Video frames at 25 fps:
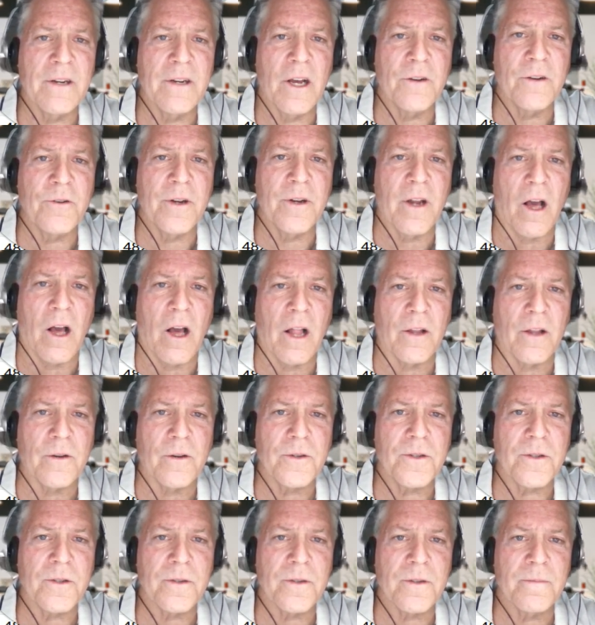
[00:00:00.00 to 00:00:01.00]

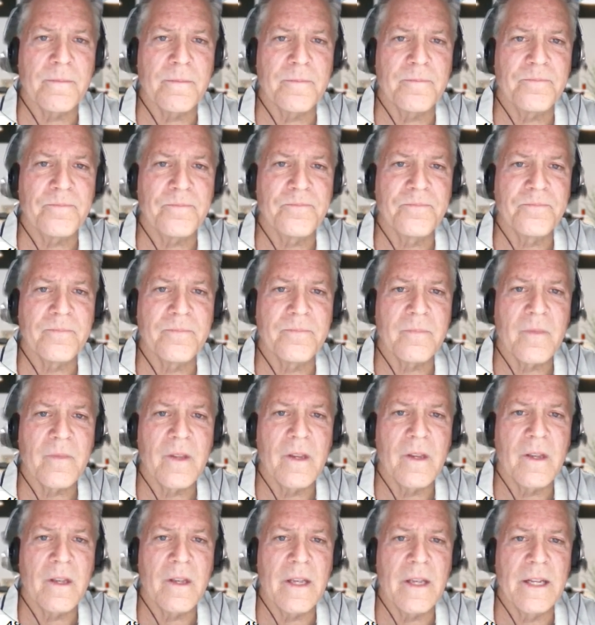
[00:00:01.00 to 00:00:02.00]
$1,100
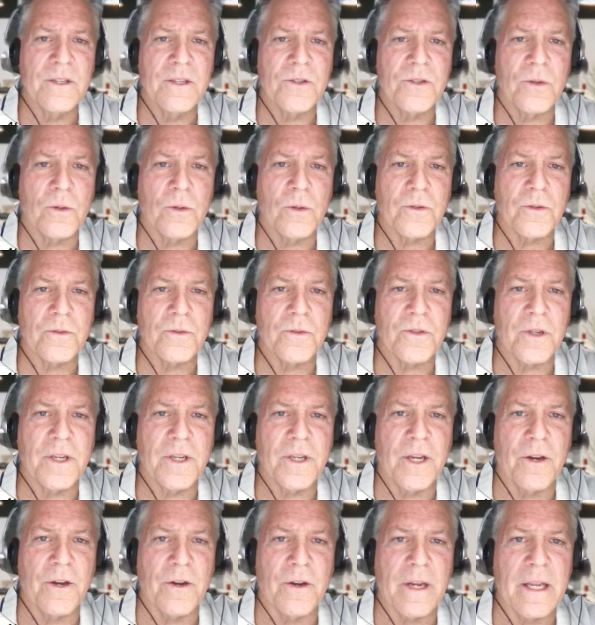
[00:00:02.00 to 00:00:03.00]
in
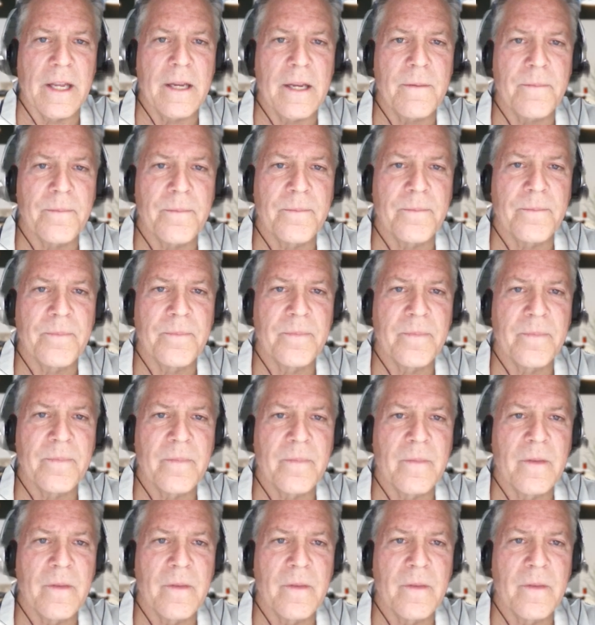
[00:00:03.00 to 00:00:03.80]
Social Security.